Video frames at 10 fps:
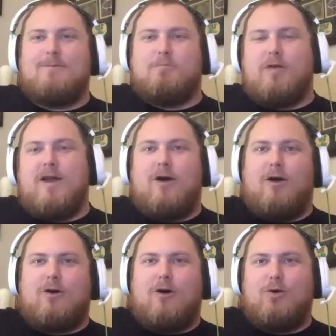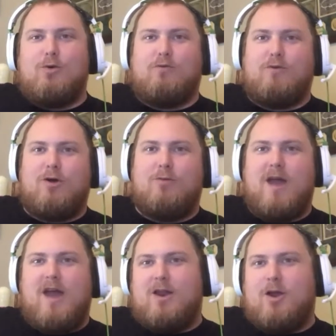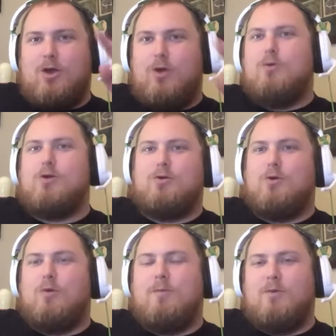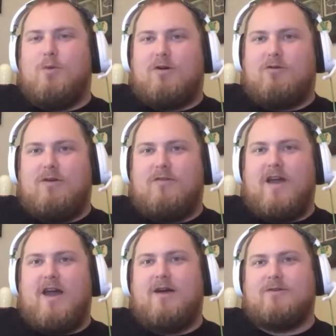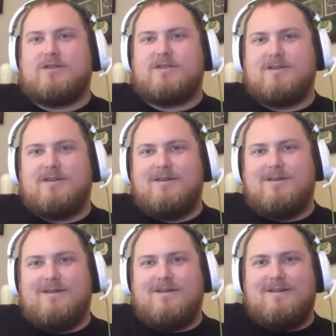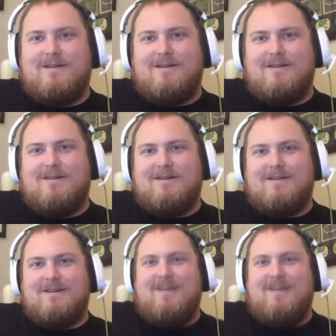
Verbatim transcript: bring our car to a real man. You do the woman work around the house. I